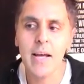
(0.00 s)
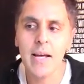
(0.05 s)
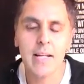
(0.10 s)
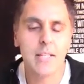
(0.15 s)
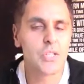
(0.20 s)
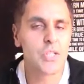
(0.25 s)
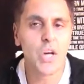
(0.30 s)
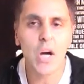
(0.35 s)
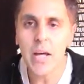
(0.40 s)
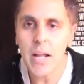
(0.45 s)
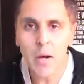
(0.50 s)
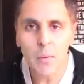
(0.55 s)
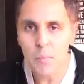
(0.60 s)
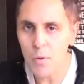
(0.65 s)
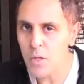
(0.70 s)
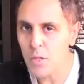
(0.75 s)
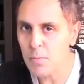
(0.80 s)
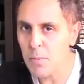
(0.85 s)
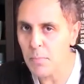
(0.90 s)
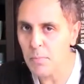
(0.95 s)
It's not how
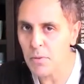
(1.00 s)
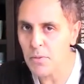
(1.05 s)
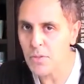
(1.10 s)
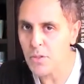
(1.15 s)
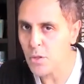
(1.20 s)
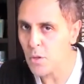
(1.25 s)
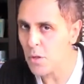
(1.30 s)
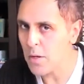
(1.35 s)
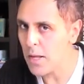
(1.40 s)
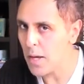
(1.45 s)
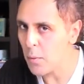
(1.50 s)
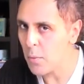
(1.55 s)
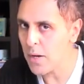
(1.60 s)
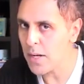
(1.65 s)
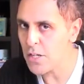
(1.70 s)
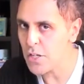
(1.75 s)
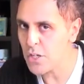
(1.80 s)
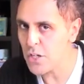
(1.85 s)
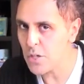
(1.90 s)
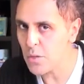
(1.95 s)
most people do it. And when
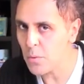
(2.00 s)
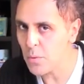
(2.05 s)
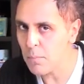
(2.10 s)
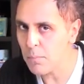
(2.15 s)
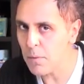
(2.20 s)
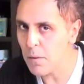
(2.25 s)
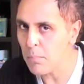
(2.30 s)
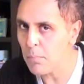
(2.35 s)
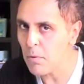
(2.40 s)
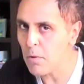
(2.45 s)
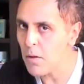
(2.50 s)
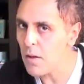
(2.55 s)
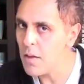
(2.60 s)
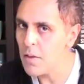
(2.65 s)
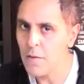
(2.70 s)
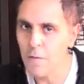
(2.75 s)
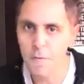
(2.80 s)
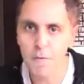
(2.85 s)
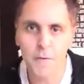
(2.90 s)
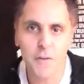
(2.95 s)
I share it with people,
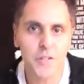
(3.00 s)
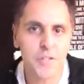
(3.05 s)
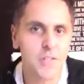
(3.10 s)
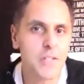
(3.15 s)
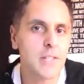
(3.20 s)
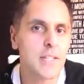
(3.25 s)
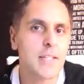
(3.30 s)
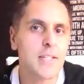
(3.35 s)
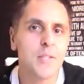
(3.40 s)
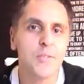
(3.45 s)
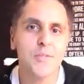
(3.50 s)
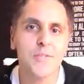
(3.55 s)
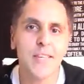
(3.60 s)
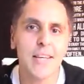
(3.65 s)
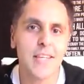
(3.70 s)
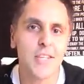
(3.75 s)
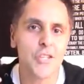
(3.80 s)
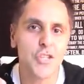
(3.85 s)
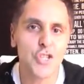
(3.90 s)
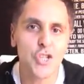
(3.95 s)
the first thing they do is
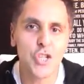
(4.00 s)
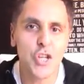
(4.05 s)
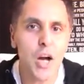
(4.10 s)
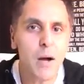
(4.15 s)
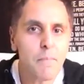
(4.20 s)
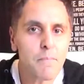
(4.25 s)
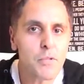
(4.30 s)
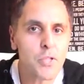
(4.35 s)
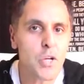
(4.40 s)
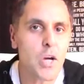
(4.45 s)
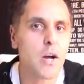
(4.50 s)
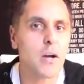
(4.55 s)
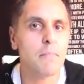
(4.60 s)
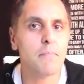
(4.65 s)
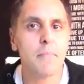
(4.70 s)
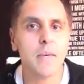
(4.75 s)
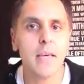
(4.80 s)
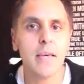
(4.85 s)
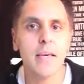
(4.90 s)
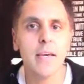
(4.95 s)
they jumped
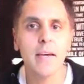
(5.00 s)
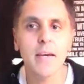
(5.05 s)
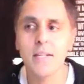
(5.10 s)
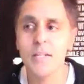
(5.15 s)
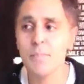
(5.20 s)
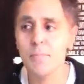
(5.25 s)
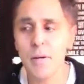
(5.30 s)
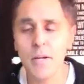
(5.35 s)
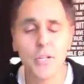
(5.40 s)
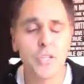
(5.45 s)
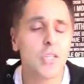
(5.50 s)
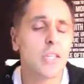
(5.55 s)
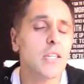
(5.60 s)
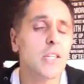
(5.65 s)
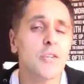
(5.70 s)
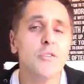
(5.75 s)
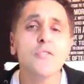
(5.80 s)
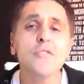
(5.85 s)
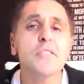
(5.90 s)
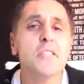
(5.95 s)
on me,
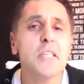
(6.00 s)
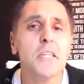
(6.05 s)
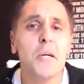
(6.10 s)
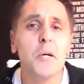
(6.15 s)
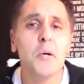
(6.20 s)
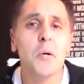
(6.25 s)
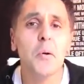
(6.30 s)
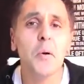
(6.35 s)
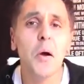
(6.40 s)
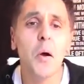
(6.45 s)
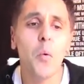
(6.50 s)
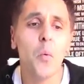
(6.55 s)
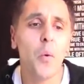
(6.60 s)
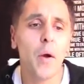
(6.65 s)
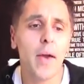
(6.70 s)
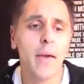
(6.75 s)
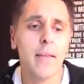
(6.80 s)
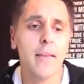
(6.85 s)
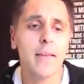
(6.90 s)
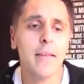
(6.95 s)
especially years ago
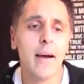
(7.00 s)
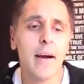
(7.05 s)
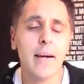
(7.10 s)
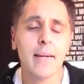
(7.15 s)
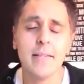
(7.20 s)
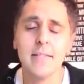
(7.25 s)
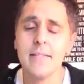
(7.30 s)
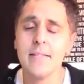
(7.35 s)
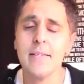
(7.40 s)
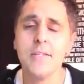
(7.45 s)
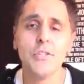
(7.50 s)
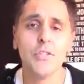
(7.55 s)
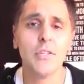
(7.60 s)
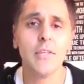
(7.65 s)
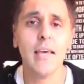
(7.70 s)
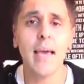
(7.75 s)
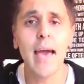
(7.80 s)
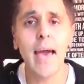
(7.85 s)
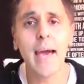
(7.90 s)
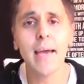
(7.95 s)
when I
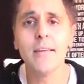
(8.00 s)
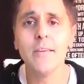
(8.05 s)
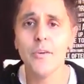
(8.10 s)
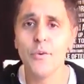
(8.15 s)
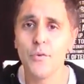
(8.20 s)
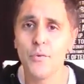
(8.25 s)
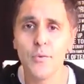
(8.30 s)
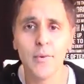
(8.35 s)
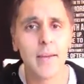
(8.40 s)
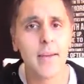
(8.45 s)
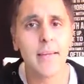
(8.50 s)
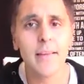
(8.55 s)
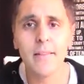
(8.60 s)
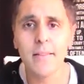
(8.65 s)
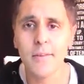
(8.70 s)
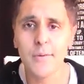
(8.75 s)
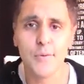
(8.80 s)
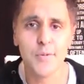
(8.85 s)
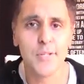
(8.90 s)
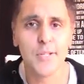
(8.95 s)
essentially hadn't
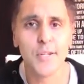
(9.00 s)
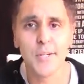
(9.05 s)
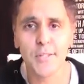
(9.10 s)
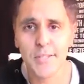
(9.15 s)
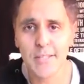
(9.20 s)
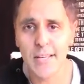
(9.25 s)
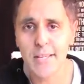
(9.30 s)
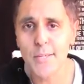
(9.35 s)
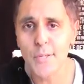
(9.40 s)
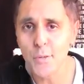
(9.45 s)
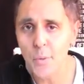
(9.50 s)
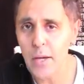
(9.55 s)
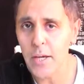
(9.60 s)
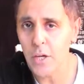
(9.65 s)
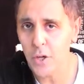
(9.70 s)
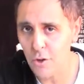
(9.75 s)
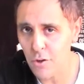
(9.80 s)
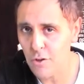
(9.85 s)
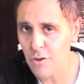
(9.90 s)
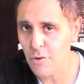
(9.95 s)
created the results I knew I
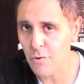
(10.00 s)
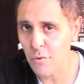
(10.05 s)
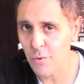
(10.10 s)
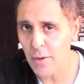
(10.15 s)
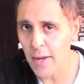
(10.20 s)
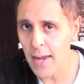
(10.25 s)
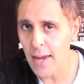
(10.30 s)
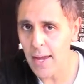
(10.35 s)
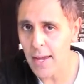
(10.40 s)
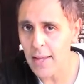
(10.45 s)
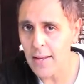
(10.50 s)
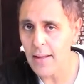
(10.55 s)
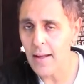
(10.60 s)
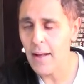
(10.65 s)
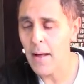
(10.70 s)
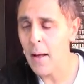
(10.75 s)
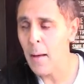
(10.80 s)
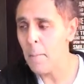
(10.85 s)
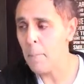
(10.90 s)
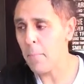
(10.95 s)
could create
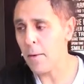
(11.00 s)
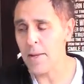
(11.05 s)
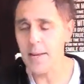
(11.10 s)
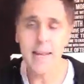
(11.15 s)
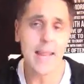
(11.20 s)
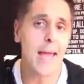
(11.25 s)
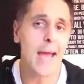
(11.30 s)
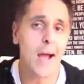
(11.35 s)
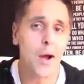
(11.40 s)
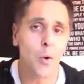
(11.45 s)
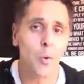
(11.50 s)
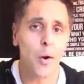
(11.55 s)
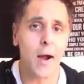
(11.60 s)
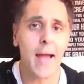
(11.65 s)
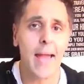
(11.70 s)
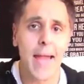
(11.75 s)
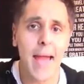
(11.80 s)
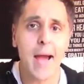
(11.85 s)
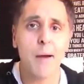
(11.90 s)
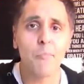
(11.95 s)
but now
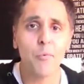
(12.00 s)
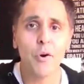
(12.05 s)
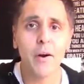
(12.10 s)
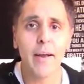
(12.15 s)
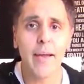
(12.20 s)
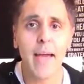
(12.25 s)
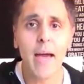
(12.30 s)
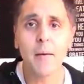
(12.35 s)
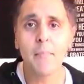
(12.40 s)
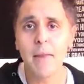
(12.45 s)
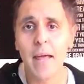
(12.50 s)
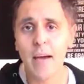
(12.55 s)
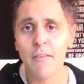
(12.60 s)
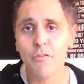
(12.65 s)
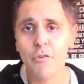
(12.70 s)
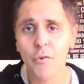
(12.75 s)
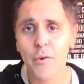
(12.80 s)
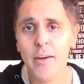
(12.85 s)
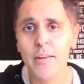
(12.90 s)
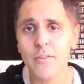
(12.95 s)
I am where I am and
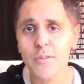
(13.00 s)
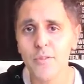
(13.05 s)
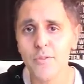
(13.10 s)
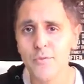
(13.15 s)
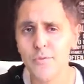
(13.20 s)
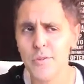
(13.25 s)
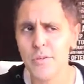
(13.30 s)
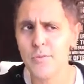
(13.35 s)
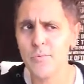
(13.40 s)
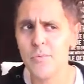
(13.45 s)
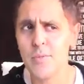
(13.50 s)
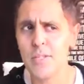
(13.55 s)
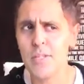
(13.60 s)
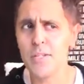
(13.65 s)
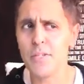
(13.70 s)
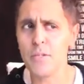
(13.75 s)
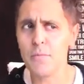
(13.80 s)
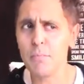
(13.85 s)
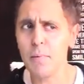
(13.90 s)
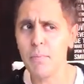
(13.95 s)
have created those re-
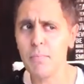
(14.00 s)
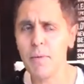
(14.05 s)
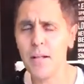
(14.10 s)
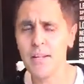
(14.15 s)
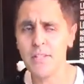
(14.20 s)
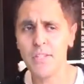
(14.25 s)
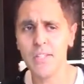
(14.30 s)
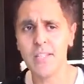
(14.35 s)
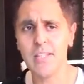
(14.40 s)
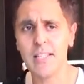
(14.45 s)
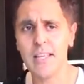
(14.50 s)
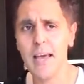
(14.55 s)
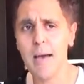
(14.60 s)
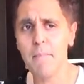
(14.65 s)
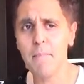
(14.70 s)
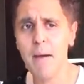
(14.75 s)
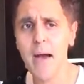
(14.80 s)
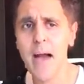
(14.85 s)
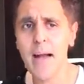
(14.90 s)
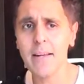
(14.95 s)
results. People actually
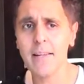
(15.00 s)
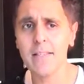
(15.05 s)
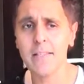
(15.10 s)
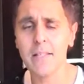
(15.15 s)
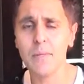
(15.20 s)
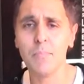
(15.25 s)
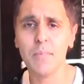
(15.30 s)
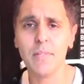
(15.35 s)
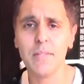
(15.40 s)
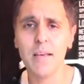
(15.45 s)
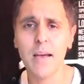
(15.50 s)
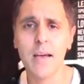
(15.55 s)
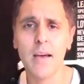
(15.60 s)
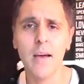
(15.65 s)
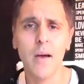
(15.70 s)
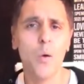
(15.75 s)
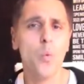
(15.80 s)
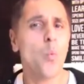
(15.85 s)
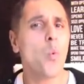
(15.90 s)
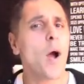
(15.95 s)
stand back and simply
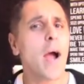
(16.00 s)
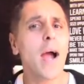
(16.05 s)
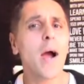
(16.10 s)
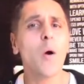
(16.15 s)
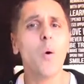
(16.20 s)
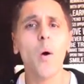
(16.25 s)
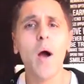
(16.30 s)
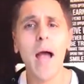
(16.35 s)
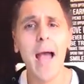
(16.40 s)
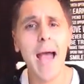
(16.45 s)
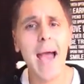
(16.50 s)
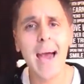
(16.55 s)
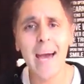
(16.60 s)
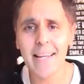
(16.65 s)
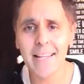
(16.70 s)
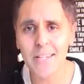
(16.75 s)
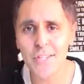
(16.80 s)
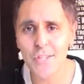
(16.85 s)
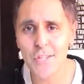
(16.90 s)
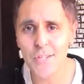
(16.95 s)
say, wow,
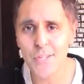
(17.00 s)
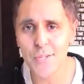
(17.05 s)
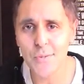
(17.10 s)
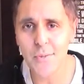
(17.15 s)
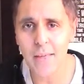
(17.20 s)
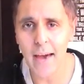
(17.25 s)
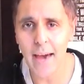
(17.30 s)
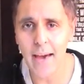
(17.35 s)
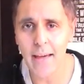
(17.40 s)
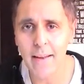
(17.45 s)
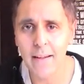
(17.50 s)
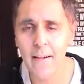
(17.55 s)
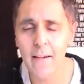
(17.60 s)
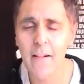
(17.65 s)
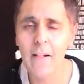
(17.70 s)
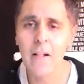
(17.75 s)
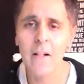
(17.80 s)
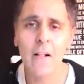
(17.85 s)
how did you do that?